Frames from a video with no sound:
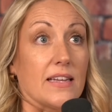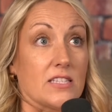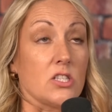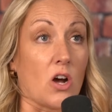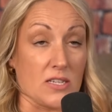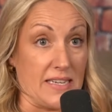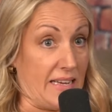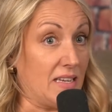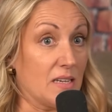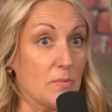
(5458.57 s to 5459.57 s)
it's
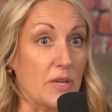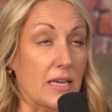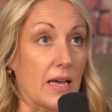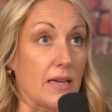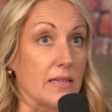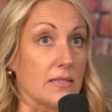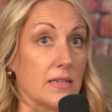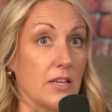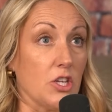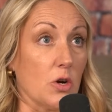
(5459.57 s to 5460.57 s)
daunting
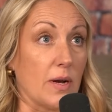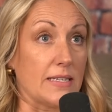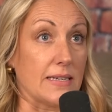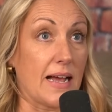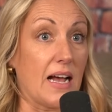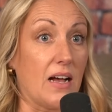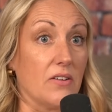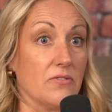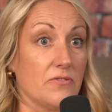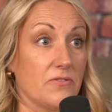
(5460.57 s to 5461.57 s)
because you know I did
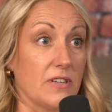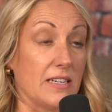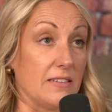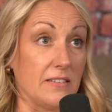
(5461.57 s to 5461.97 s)
have